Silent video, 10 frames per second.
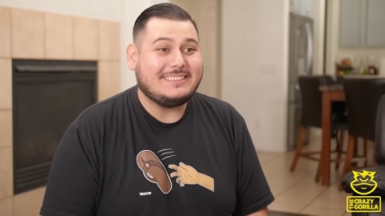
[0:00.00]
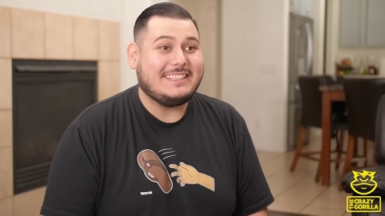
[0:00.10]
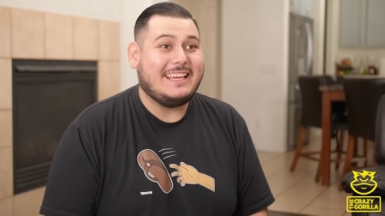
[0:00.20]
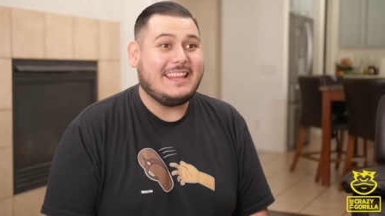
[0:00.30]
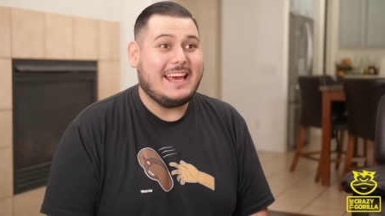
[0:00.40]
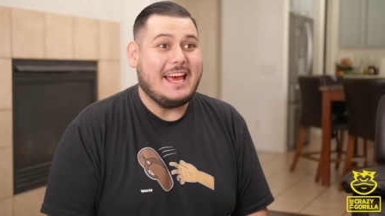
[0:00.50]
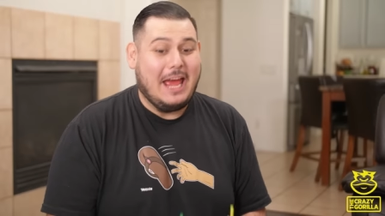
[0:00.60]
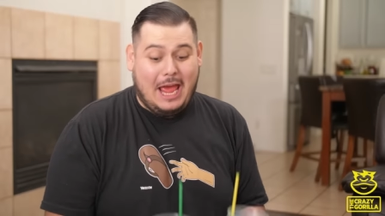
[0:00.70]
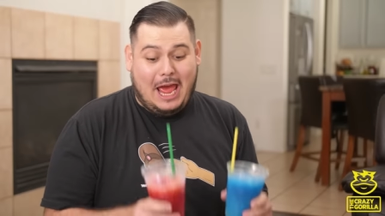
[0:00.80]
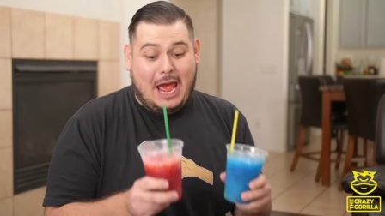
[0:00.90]
to say
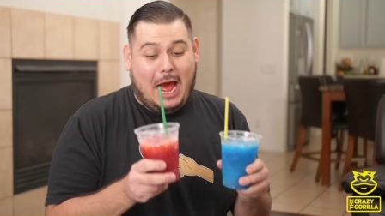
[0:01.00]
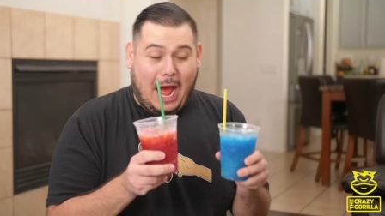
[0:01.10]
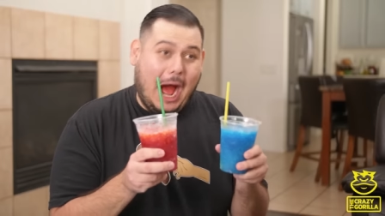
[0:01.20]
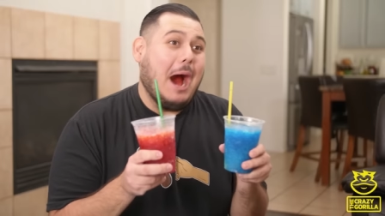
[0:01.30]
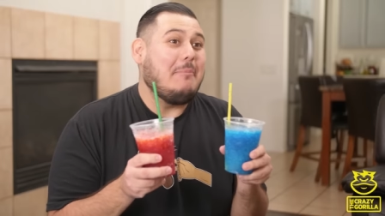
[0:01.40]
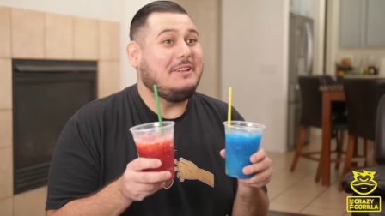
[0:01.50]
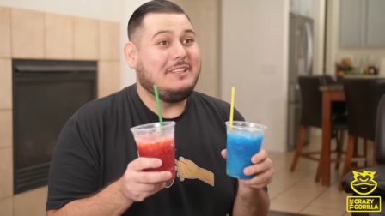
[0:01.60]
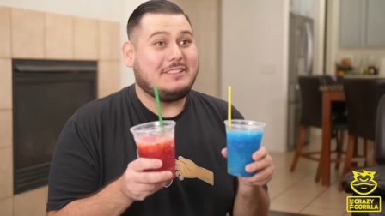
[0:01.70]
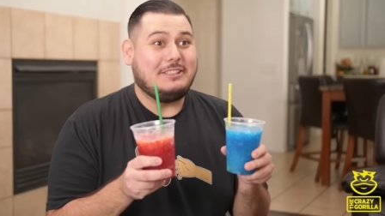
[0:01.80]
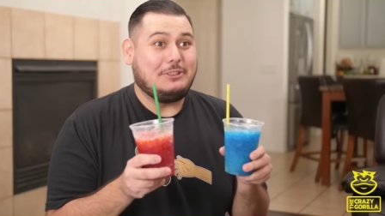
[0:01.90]
that I'm
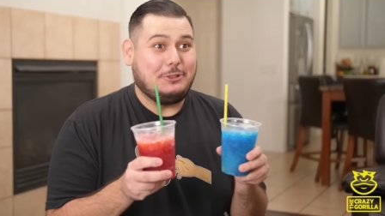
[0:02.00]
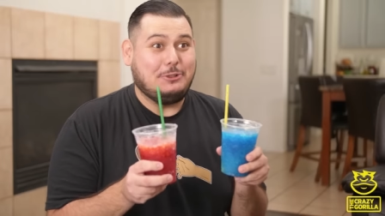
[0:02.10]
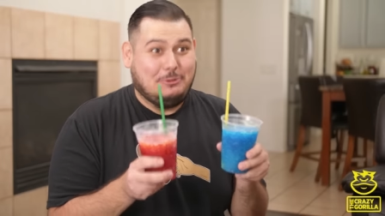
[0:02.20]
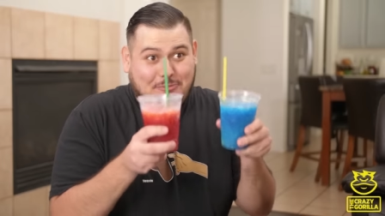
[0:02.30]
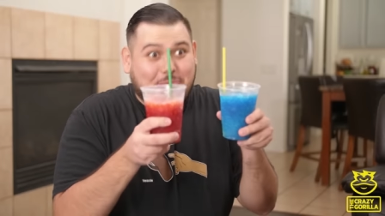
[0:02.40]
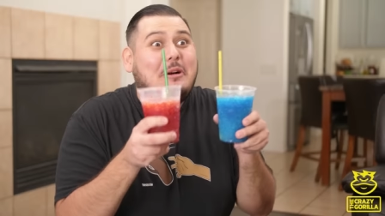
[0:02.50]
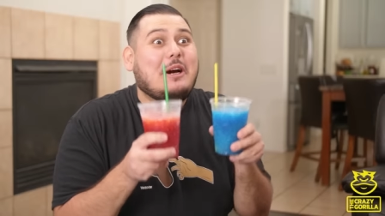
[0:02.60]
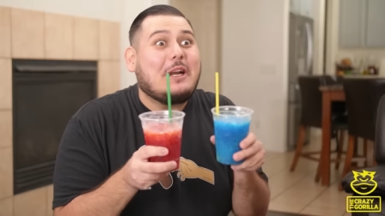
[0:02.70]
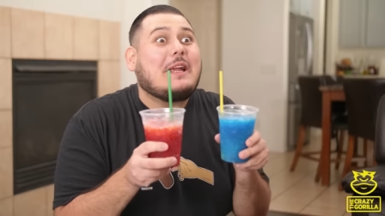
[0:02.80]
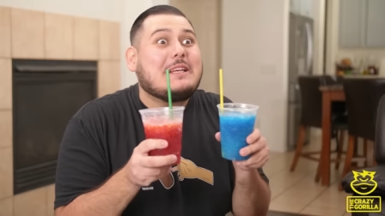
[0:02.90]
addicted to
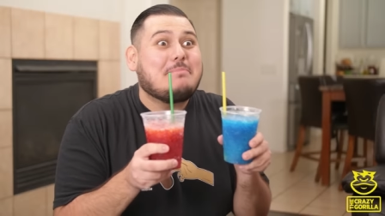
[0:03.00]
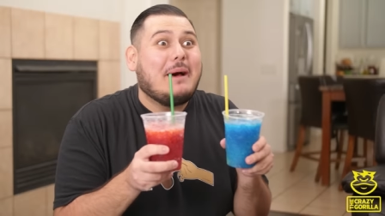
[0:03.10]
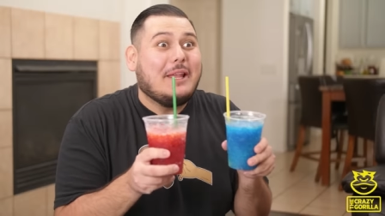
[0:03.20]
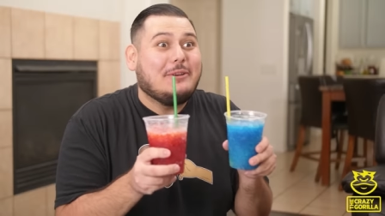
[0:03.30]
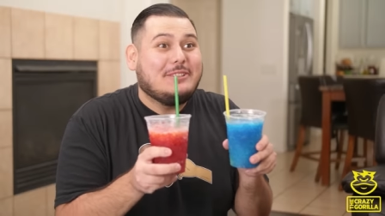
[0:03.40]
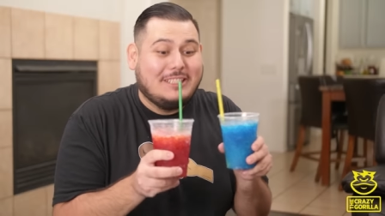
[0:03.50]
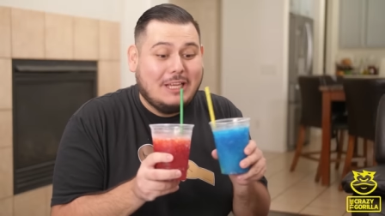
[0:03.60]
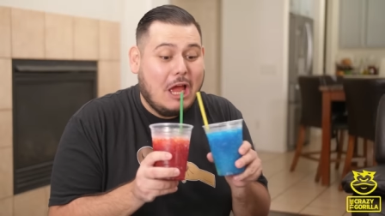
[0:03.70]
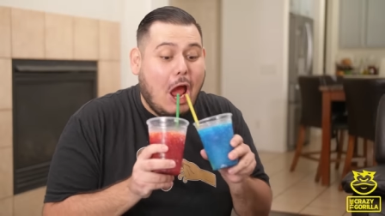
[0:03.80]
raspados.